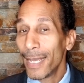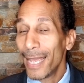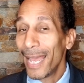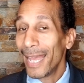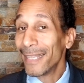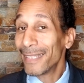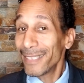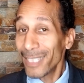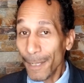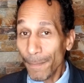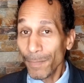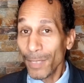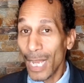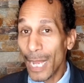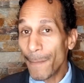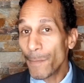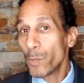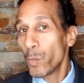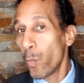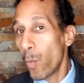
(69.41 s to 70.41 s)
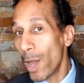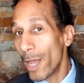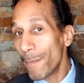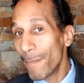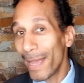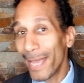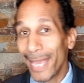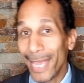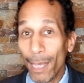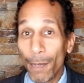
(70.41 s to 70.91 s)
And sometimes one
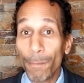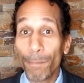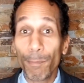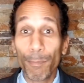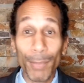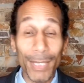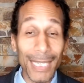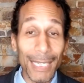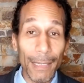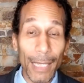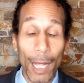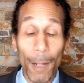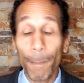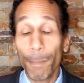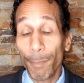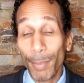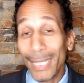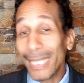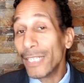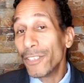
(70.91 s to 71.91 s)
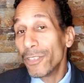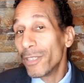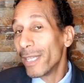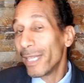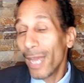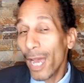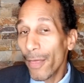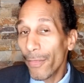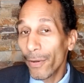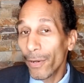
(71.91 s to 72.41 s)
may help bleed, help bleed, to
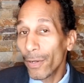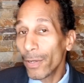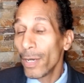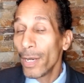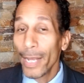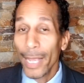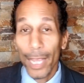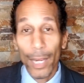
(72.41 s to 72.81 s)
the other,